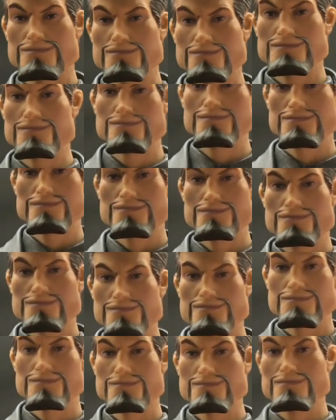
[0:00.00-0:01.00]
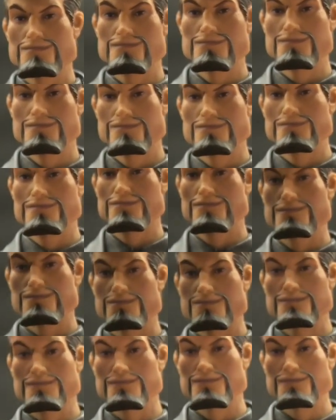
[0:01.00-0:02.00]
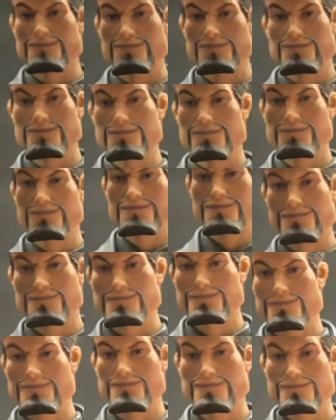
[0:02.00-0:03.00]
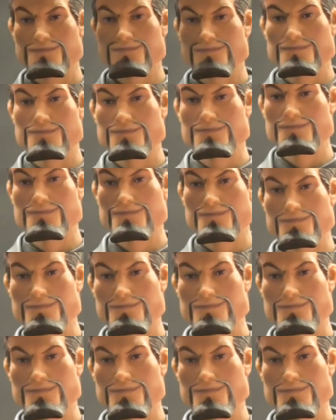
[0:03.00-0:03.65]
from that. You get a 360 on the wrist.